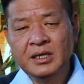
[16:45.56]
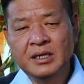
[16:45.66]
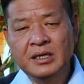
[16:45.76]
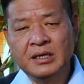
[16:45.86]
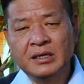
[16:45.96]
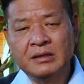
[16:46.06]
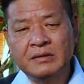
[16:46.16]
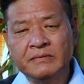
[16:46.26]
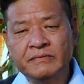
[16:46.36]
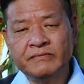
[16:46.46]

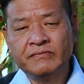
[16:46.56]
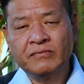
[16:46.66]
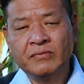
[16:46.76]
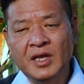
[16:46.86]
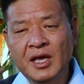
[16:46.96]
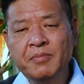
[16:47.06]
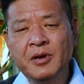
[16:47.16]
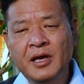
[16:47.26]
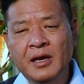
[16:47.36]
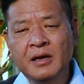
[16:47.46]
They
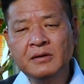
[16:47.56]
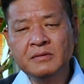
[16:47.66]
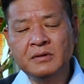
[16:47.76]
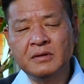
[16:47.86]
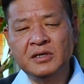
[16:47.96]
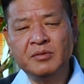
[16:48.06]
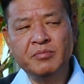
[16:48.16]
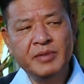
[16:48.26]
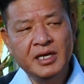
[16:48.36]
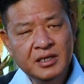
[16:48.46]
play
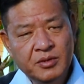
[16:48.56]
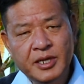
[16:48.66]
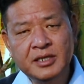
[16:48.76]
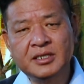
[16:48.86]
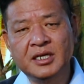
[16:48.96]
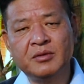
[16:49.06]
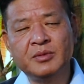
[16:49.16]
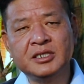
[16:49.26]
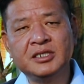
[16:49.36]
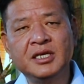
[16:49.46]
in many Tibetan
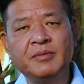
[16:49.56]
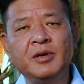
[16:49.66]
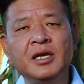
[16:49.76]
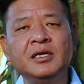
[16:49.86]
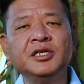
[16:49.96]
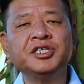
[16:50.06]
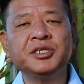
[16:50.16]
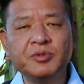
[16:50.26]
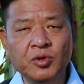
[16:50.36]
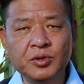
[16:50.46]
settlements. They play
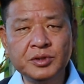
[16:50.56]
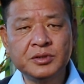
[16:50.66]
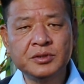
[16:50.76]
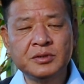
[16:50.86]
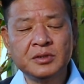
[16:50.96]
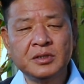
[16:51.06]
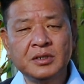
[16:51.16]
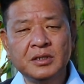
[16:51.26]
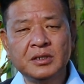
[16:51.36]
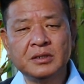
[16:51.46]
leadership roles
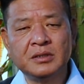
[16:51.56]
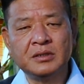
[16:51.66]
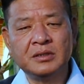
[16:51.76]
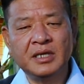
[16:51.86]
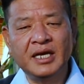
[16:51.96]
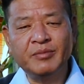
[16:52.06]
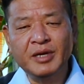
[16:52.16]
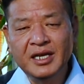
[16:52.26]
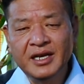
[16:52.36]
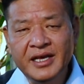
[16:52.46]
at
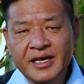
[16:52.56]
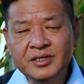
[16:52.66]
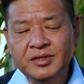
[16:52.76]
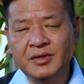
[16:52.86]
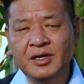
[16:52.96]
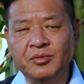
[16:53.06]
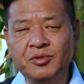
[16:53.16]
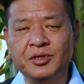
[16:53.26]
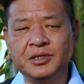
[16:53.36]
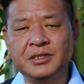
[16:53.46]
many layers of the
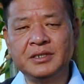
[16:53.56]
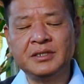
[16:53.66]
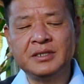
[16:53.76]
community,